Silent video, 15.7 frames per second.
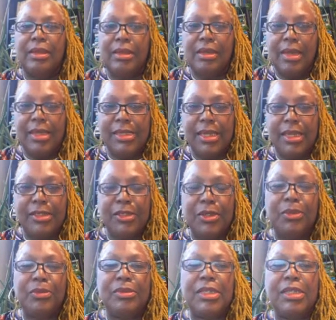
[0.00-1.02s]
Yes, I
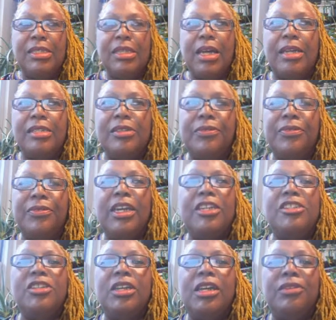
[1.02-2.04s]
do.
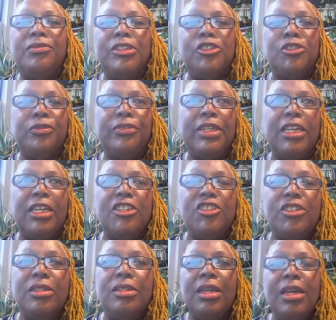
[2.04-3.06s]
Detoxification and
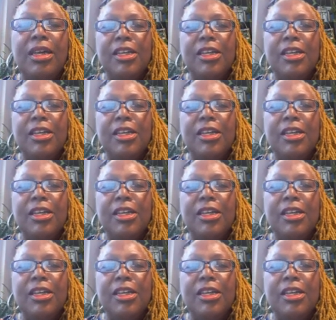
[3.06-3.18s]
rejuvenation.